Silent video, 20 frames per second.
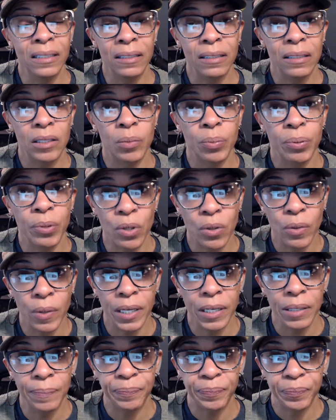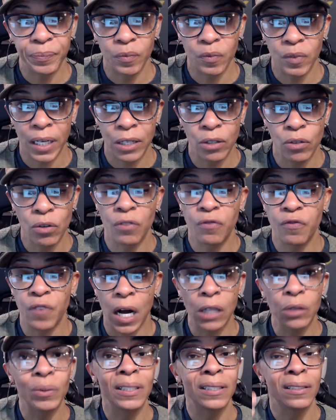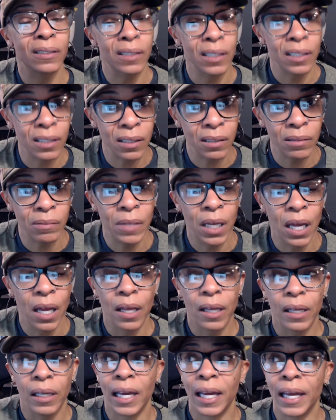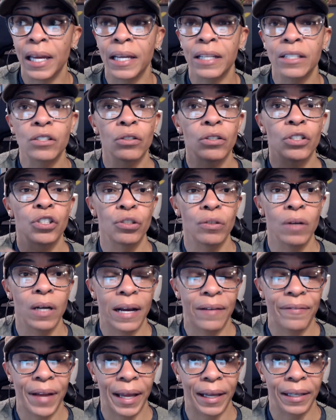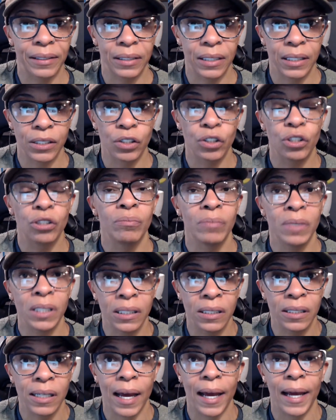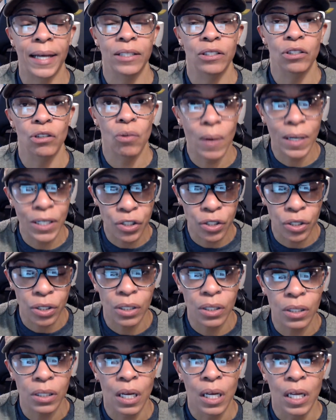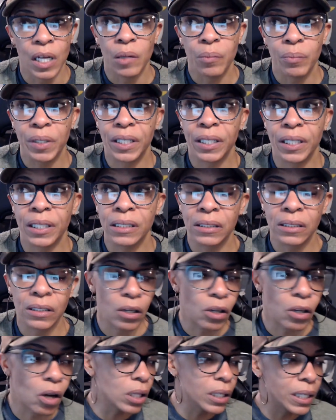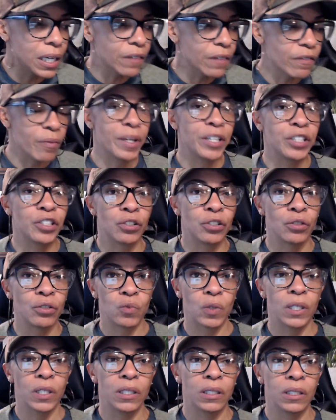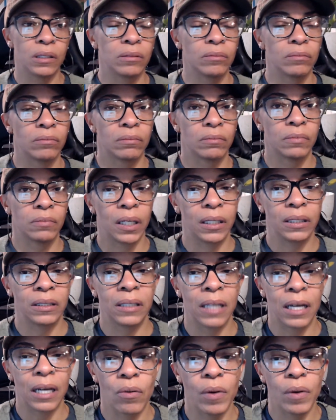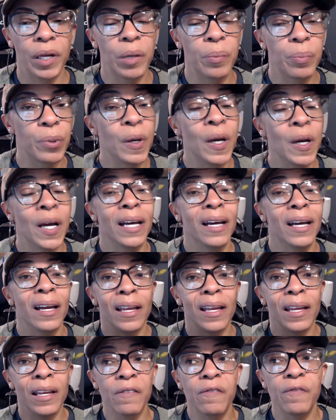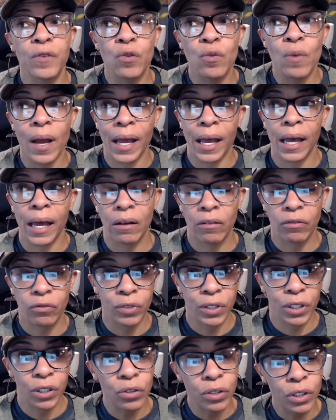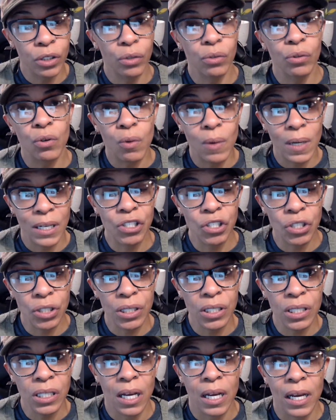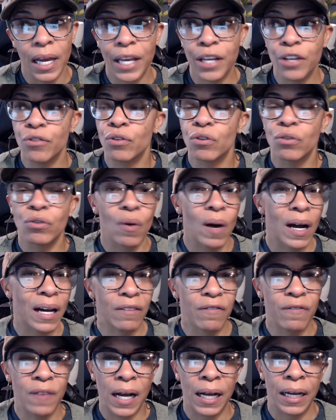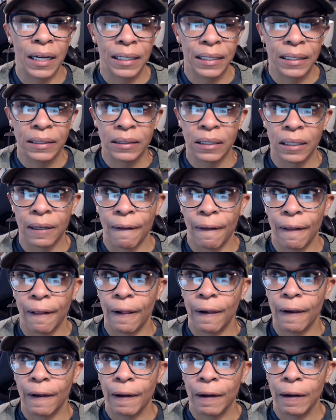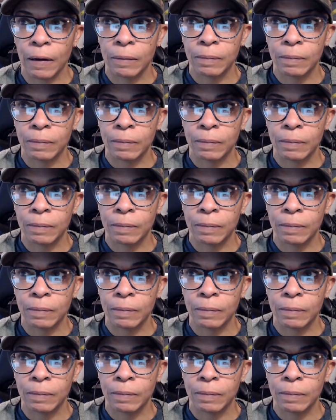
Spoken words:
program, right? Who are following the system. And so that you have access to me to ask questions, because all the information in the world is not going to help you if you have real deal questions and you don't know how to find how